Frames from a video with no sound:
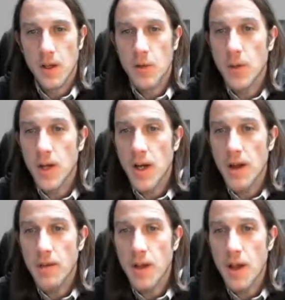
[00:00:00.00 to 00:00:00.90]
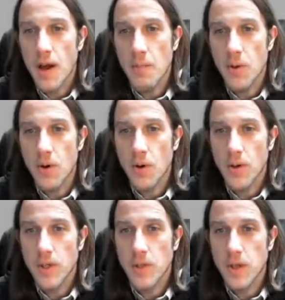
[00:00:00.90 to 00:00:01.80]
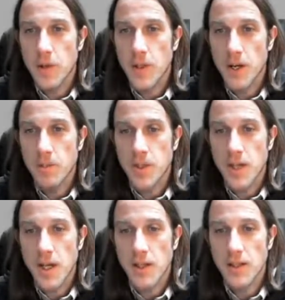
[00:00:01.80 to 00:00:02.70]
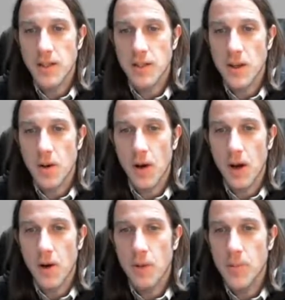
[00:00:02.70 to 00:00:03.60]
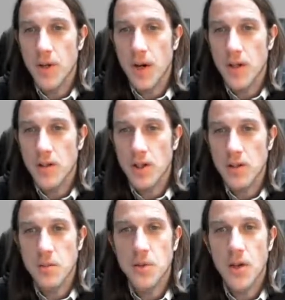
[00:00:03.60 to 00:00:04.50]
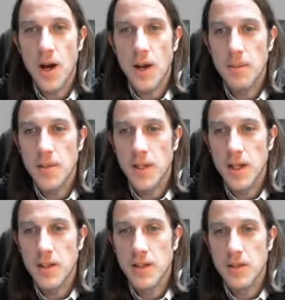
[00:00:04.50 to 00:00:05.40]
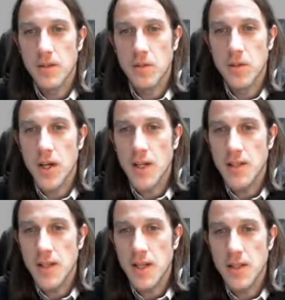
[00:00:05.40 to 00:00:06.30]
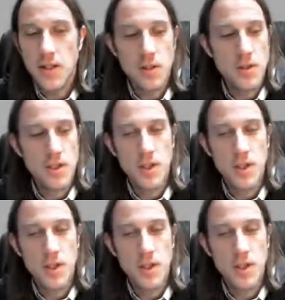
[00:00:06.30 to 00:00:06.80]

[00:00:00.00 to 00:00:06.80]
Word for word: we're going to have a lot more coins coming up tonight, so I hope you guys are subscribed and you guys stay tuned.